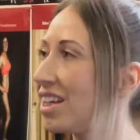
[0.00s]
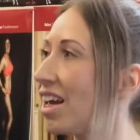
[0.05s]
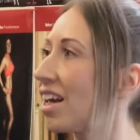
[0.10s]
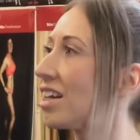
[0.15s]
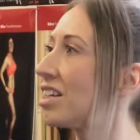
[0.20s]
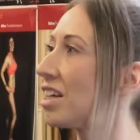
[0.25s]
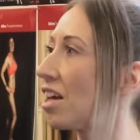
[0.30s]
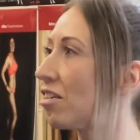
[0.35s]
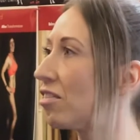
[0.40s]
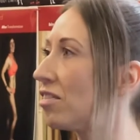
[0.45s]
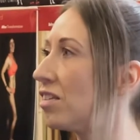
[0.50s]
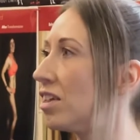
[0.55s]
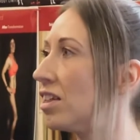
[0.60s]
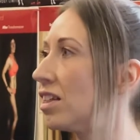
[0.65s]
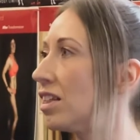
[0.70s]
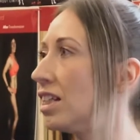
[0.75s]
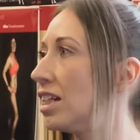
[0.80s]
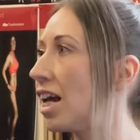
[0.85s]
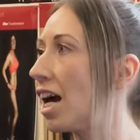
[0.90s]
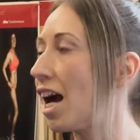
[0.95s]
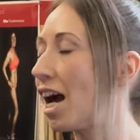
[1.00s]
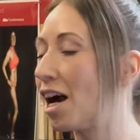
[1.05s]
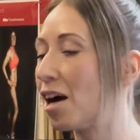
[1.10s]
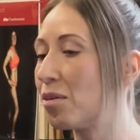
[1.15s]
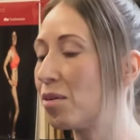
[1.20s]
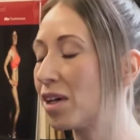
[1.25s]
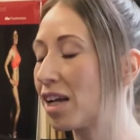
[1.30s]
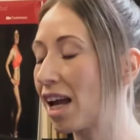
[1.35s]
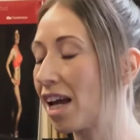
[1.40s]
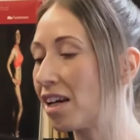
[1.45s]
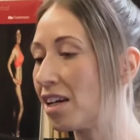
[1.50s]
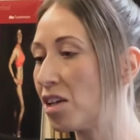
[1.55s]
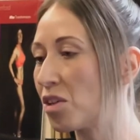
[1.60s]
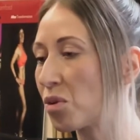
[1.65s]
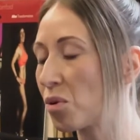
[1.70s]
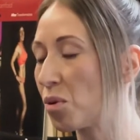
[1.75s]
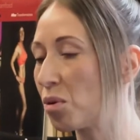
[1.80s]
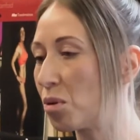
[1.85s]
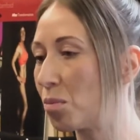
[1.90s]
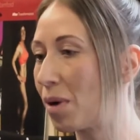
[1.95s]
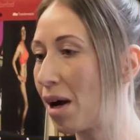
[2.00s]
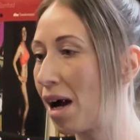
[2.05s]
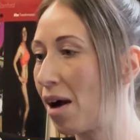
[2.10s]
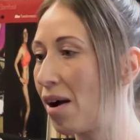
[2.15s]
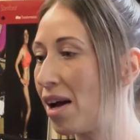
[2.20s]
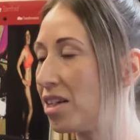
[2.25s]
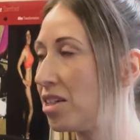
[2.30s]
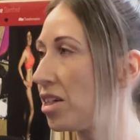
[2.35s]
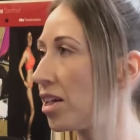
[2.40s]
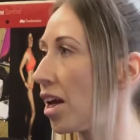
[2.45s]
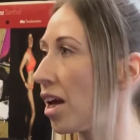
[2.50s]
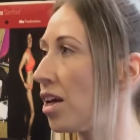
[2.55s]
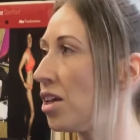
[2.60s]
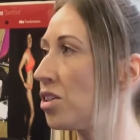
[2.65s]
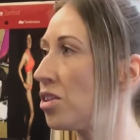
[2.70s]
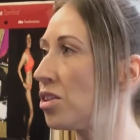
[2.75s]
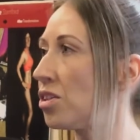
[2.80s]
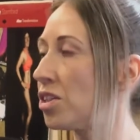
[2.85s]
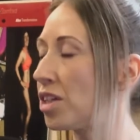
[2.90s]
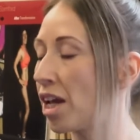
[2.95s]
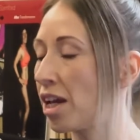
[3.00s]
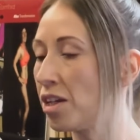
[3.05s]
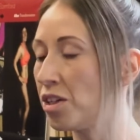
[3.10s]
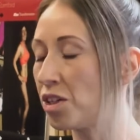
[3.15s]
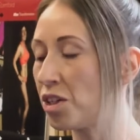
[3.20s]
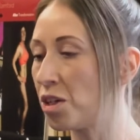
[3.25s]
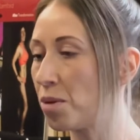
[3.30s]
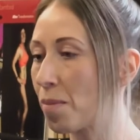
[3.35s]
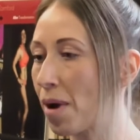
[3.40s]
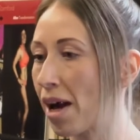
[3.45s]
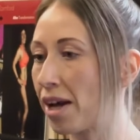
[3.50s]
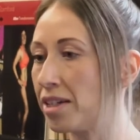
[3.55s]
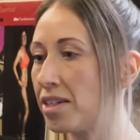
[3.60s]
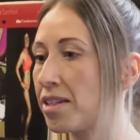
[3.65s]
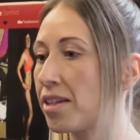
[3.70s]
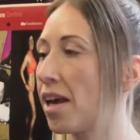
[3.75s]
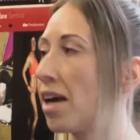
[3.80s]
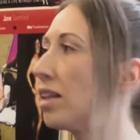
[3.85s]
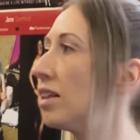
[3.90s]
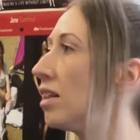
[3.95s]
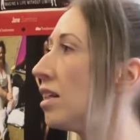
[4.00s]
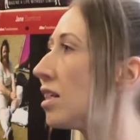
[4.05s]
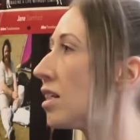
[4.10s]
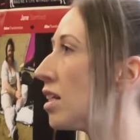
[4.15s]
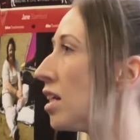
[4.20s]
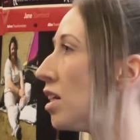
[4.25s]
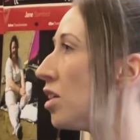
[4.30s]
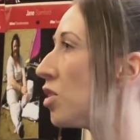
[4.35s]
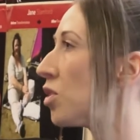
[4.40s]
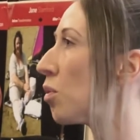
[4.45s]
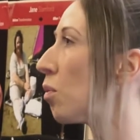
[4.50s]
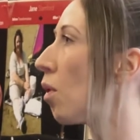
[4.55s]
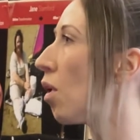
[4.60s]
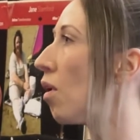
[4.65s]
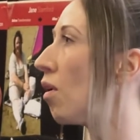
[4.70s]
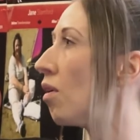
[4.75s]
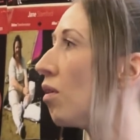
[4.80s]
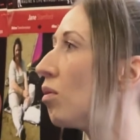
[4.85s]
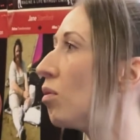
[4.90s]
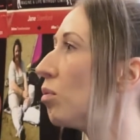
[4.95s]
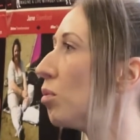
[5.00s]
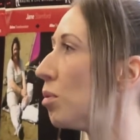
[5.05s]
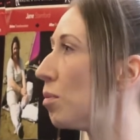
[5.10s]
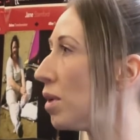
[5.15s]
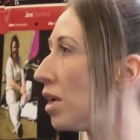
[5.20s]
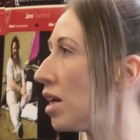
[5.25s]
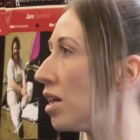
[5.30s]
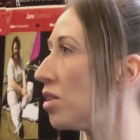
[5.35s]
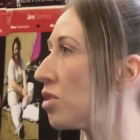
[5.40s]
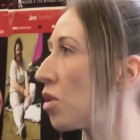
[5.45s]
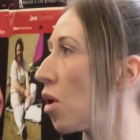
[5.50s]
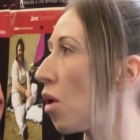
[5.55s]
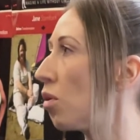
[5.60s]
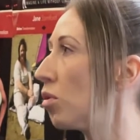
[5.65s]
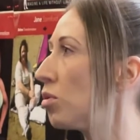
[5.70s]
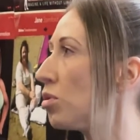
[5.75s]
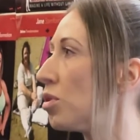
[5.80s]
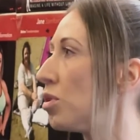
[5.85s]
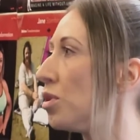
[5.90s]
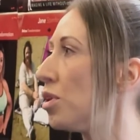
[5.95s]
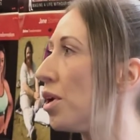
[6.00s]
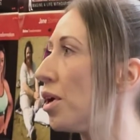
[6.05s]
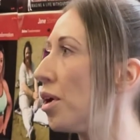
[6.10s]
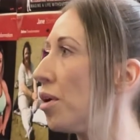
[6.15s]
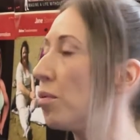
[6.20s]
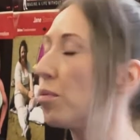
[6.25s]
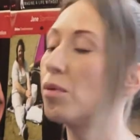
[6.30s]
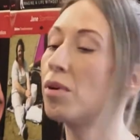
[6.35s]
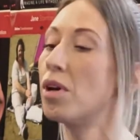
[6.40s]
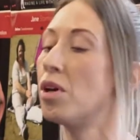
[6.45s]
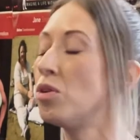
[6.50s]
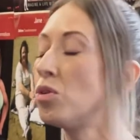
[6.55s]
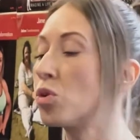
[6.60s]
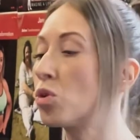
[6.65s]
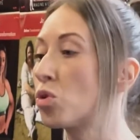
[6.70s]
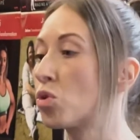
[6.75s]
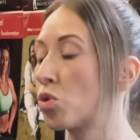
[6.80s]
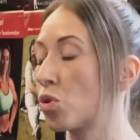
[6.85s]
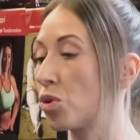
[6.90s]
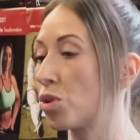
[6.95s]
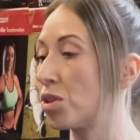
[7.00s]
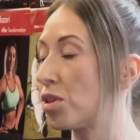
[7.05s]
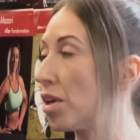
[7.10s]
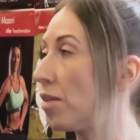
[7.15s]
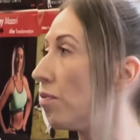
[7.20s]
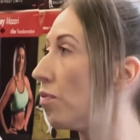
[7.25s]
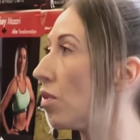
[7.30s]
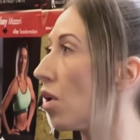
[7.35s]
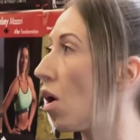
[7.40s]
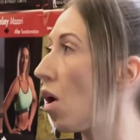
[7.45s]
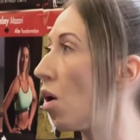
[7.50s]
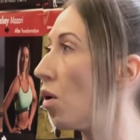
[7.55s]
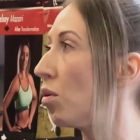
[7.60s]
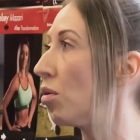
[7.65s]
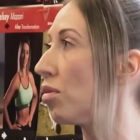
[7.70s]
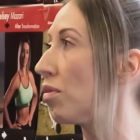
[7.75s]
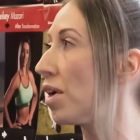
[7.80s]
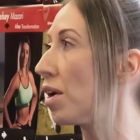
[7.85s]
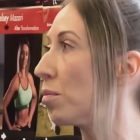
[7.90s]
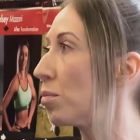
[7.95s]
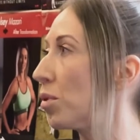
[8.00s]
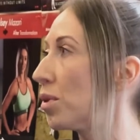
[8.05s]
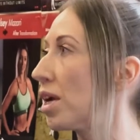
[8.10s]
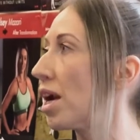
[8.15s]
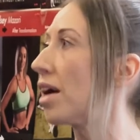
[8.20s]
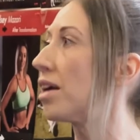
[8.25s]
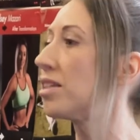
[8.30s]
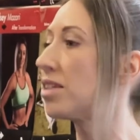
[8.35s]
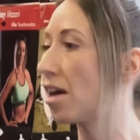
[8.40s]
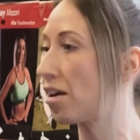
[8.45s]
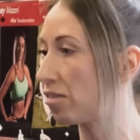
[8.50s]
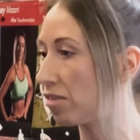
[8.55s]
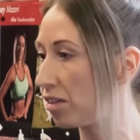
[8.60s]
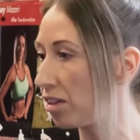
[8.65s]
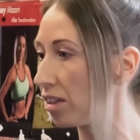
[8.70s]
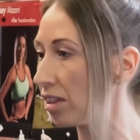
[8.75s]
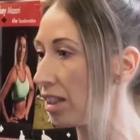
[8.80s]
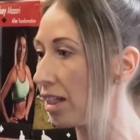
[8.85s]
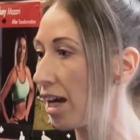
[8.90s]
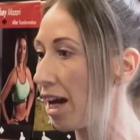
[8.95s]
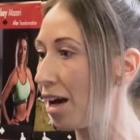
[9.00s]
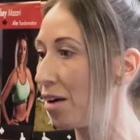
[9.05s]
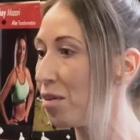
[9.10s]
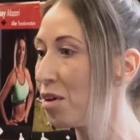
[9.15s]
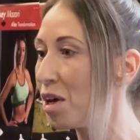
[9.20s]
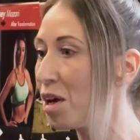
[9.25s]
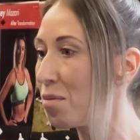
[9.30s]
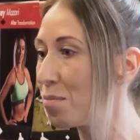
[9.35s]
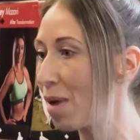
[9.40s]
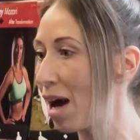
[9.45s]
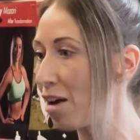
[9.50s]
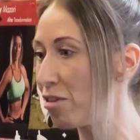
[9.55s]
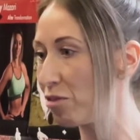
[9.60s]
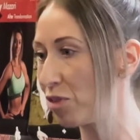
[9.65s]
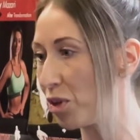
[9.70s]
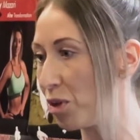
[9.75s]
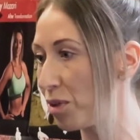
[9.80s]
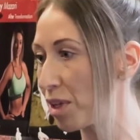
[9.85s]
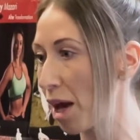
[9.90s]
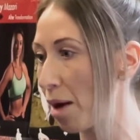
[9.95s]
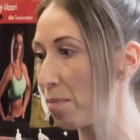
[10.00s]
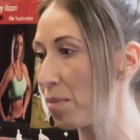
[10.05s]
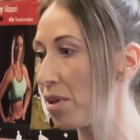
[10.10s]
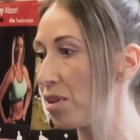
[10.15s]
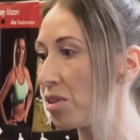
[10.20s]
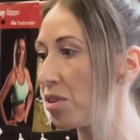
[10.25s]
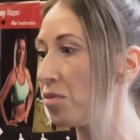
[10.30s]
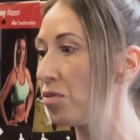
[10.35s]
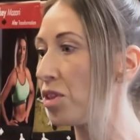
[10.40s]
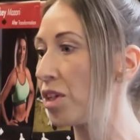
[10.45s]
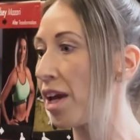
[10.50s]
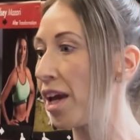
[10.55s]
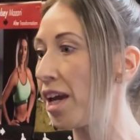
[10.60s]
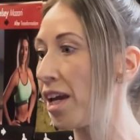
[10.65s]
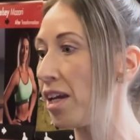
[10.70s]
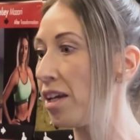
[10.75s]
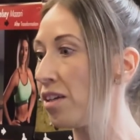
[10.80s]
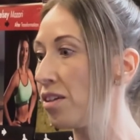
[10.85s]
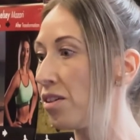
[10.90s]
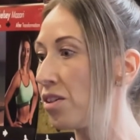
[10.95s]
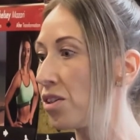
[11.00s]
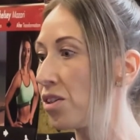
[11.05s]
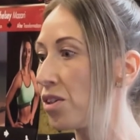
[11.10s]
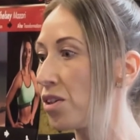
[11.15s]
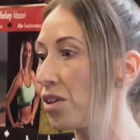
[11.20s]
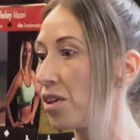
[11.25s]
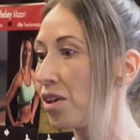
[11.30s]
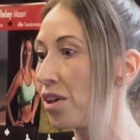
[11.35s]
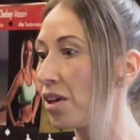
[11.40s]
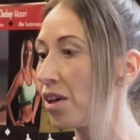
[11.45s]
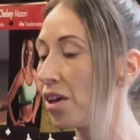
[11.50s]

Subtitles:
Yeah, definitely now. Again, it's all about education, changing your mindset, listening to what we're being told to do and just trusting the whole thing. But yeah, definitely now my food habits have changed